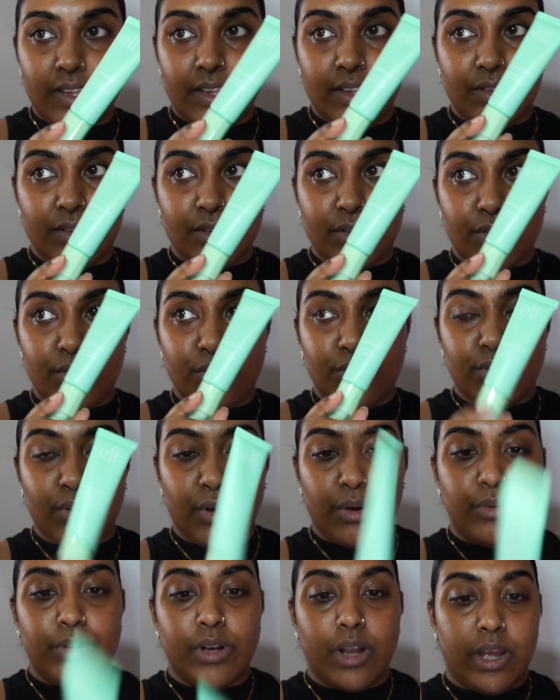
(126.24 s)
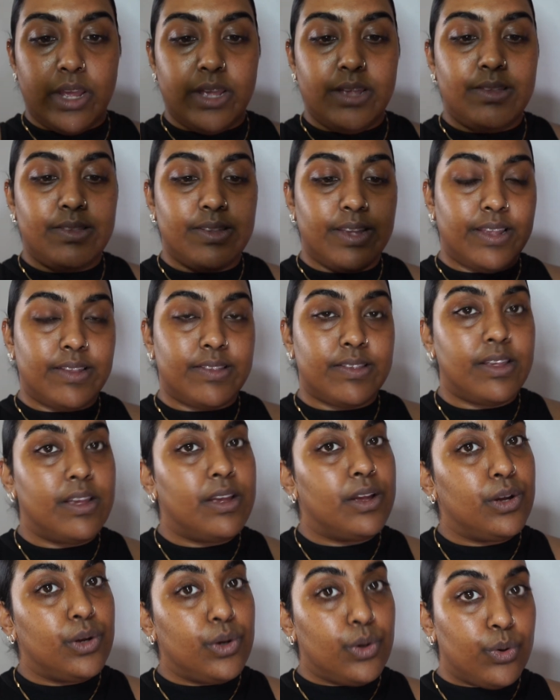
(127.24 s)
is so nice. It's
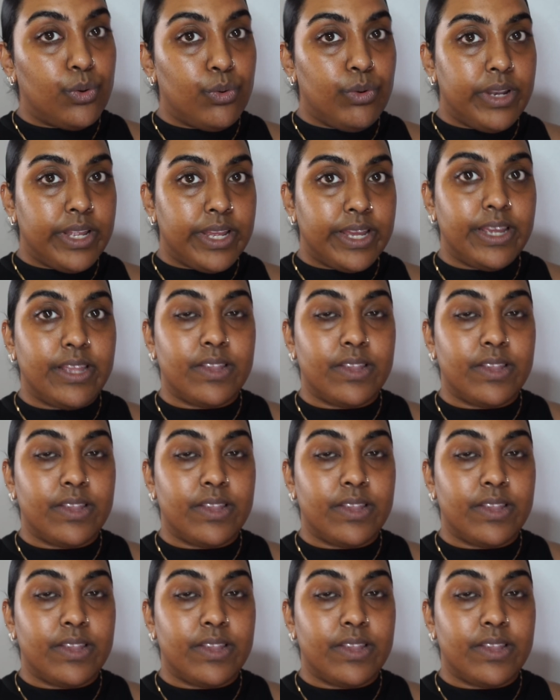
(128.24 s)
cooling,